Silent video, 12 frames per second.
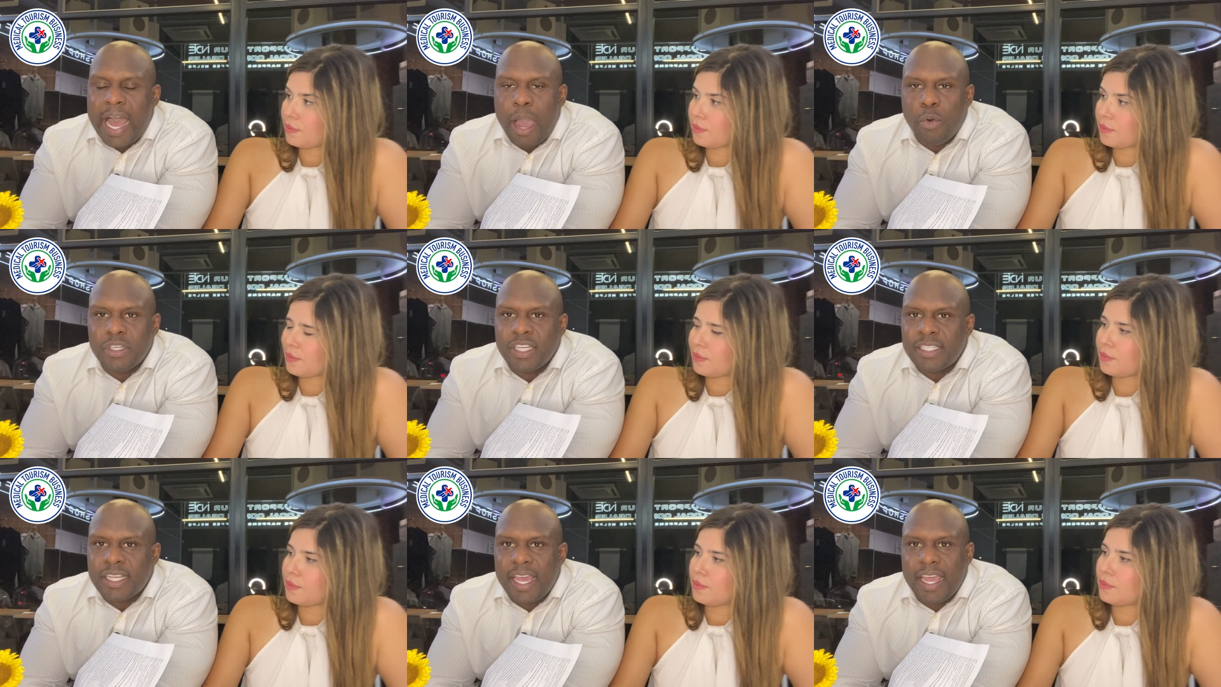Speaker 1: I would
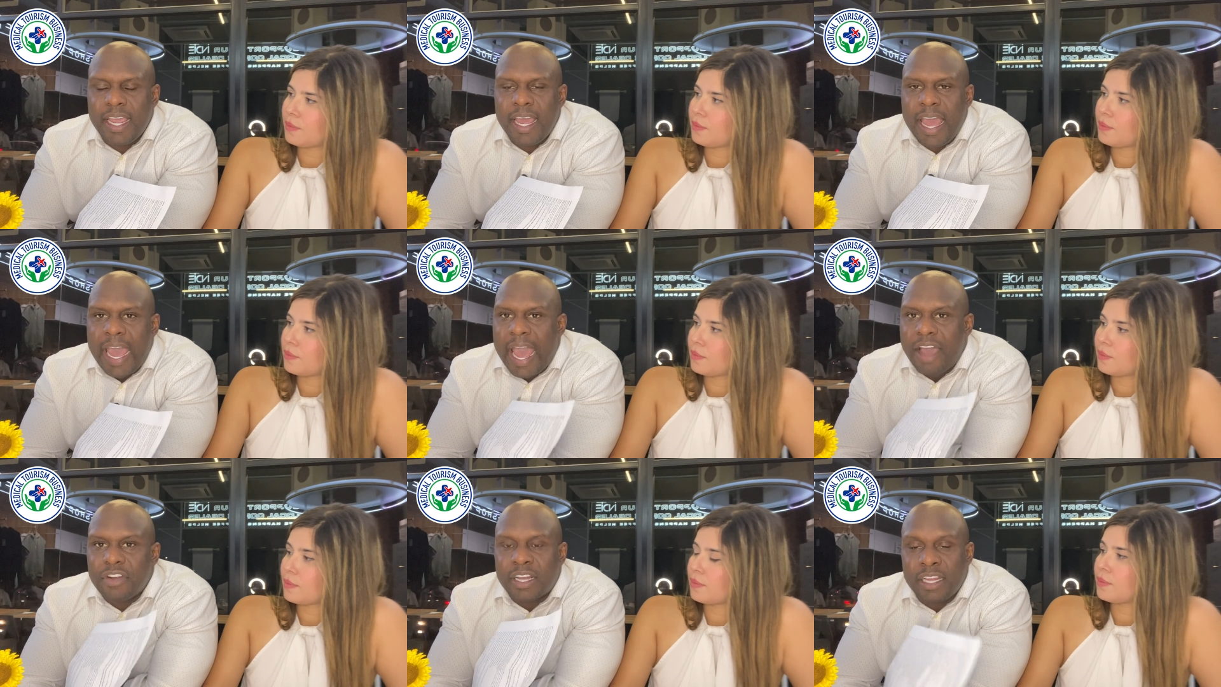just say,
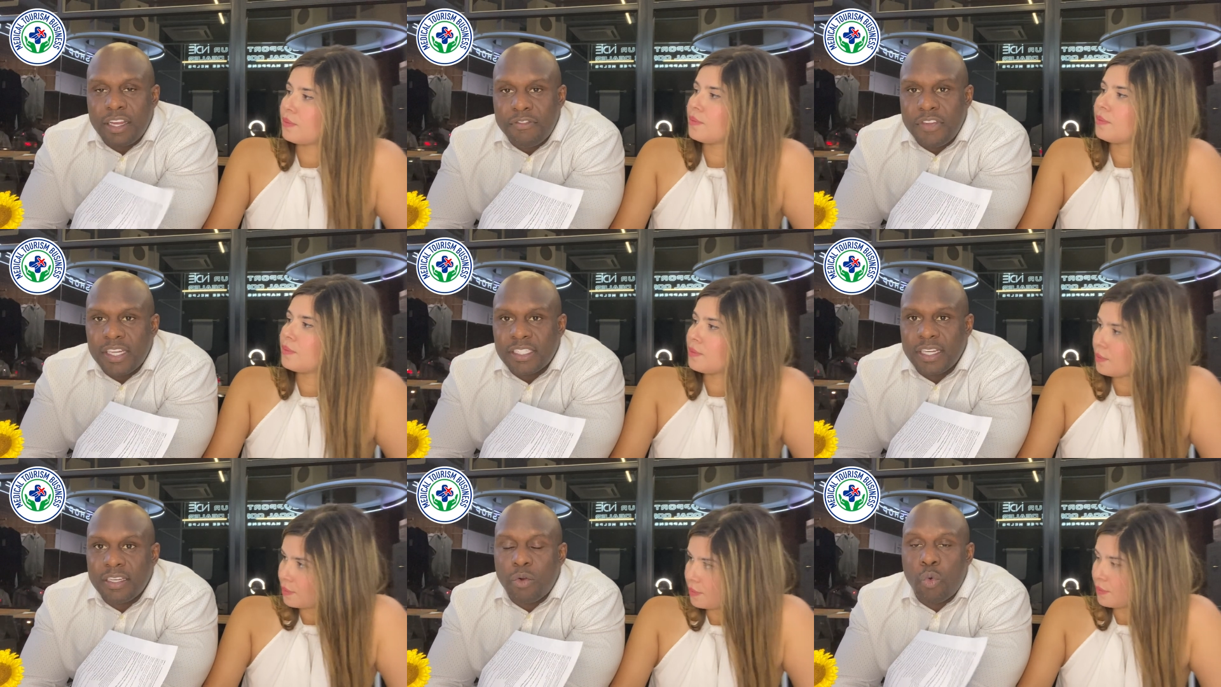have a clear
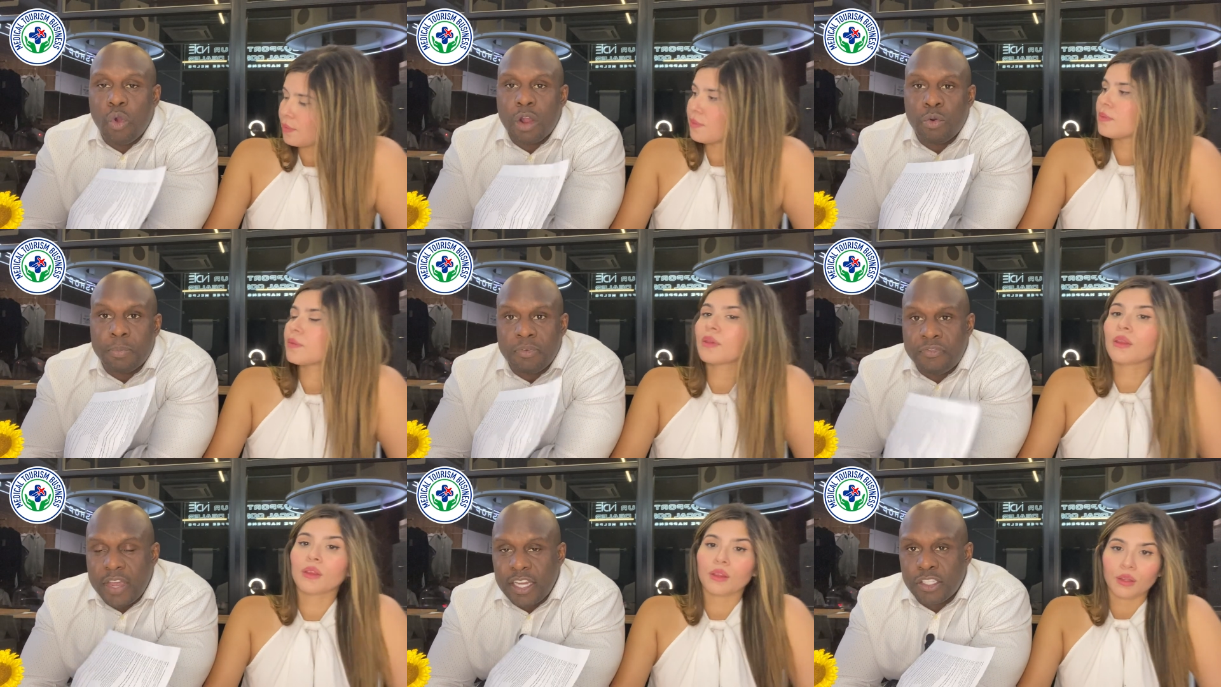vision, work with
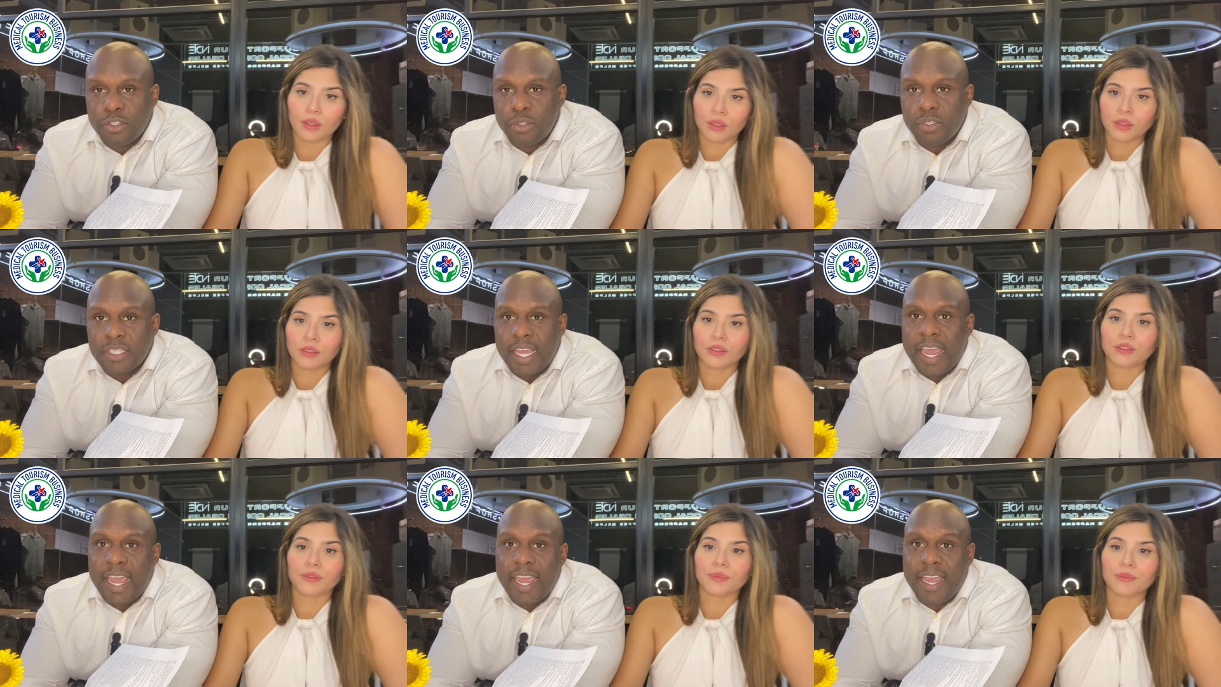professionals,
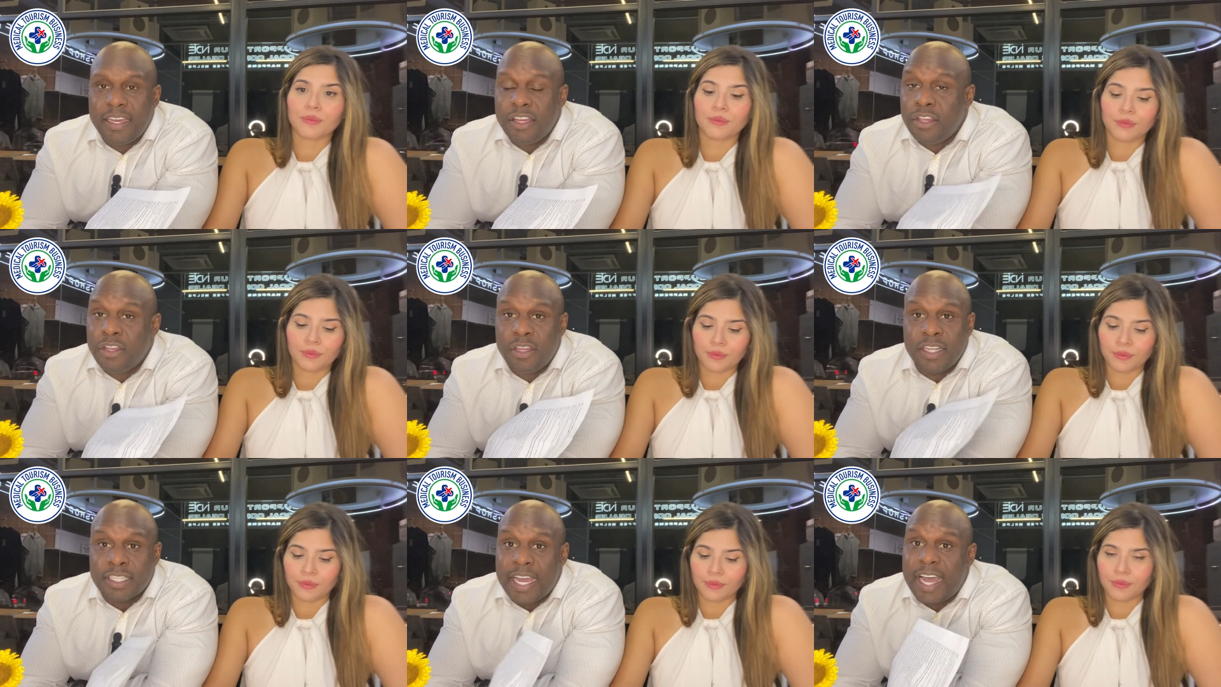and
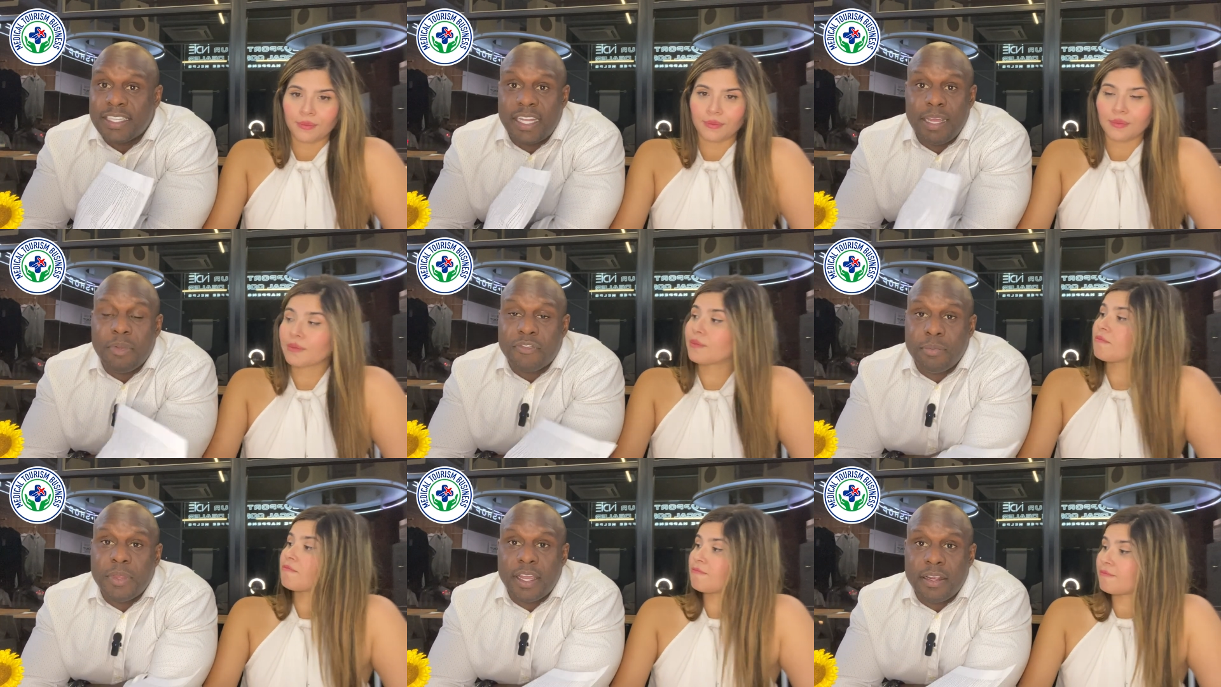the sky's the limit
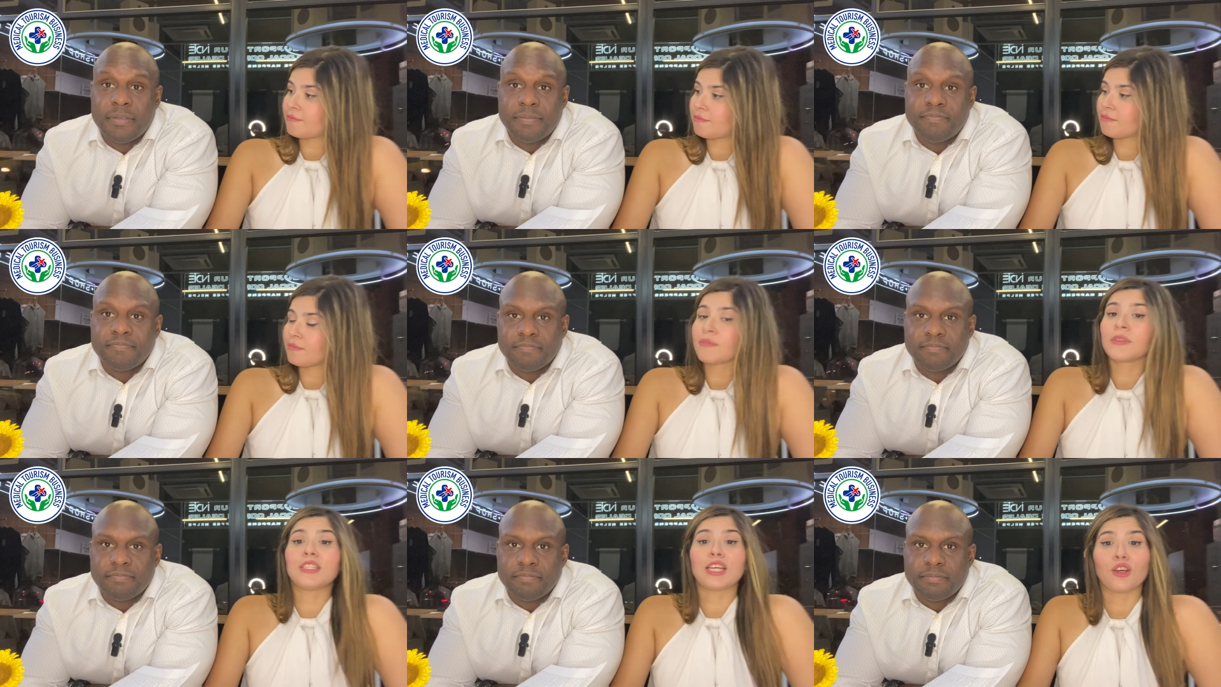from there.
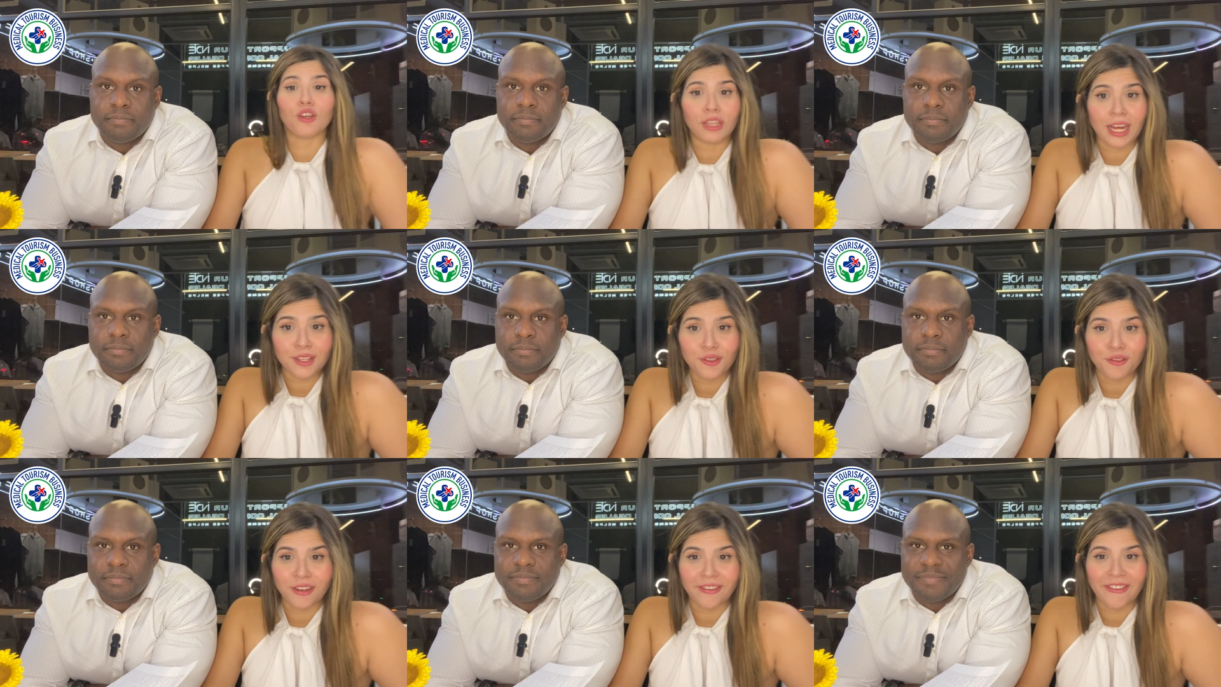
Speaker 2: It's a good
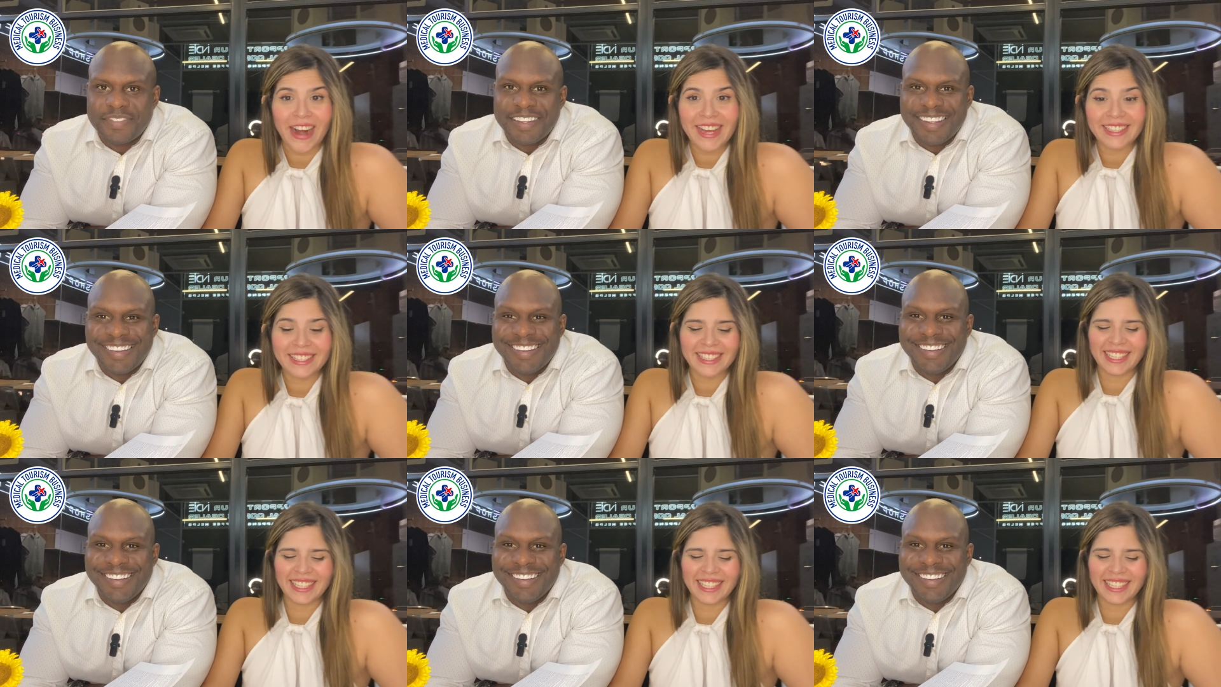answer, right?